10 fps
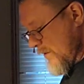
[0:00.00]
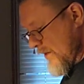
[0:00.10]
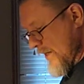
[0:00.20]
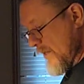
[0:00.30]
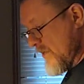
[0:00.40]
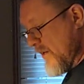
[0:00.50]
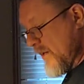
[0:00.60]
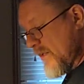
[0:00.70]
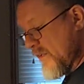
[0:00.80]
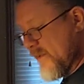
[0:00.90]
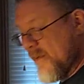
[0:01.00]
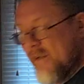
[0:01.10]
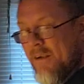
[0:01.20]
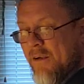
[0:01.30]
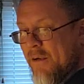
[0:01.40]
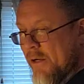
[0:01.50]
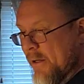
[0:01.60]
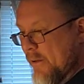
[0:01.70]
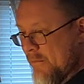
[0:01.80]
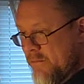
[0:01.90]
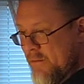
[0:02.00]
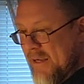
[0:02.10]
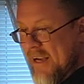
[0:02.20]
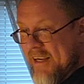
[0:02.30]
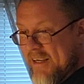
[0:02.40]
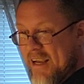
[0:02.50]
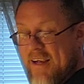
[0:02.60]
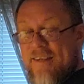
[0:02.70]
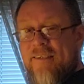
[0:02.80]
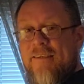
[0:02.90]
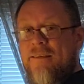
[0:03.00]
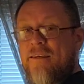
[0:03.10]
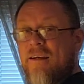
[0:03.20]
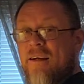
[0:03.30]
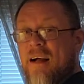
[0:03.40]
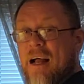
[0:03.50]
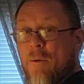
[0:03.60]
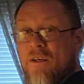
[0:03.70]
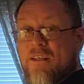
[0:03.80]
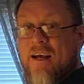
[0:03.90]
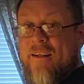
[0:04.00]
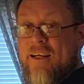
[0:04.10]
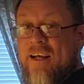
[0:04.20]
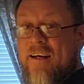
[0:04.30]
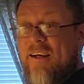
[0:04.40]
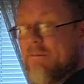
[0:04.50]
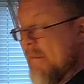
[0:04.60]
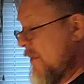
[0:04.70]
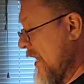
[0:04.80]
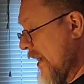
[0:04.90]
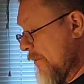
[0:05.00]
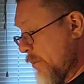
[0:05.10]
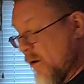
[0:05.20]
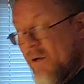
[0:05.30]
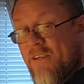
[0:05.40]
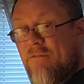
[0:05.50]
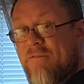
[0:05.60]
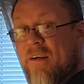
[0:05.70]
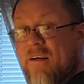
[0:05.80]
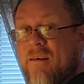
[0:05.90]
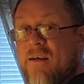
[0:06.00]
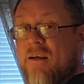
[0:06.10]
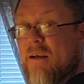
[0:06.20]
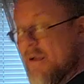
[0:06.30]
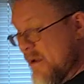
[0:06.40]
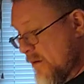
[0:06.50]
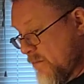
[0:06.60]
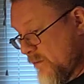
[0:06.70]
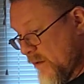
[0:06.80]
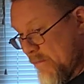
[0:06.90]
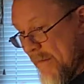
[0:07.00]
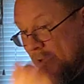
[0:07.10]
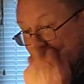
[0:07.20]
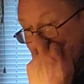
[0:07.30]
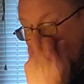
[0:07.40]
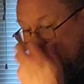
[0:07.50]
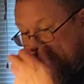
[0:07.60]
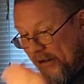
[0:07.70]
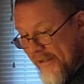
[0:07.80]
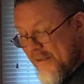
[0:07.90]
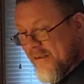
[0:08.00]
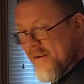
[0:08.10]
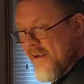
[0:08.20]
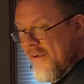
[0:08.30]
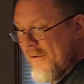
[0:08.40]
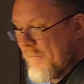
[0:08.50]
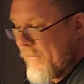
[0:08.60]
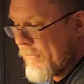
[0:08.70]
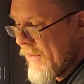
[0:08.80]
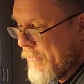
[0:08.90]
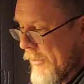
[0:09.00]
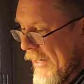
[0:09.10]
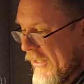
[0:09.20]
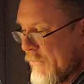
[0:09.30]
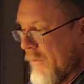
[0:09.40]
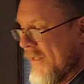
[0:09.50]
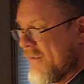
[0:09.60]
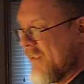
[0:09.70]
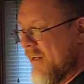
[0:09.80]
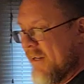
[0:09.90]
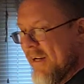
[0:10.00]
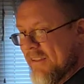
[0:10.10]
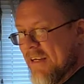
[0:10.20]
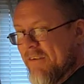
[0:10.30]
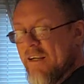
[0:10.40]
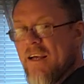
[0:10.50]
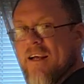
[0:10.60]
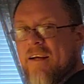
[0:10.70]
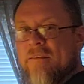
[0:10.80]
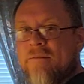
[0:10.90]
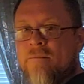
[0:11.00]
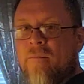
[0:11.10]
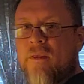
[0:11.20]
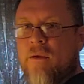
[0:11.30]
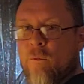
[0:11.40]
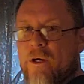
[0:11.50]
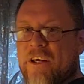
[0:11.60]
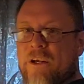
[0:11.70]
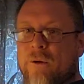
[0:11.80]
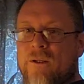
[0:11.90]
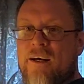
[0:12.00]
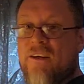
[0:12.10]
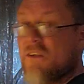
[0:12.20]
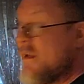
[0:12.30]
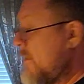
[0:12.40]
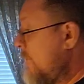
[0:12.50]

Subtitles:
It sucks. I guess I wasn't out in the annex. Maybe they had parties and fun. Maybe they had fucking banana split Sundays every day and ridiculed us.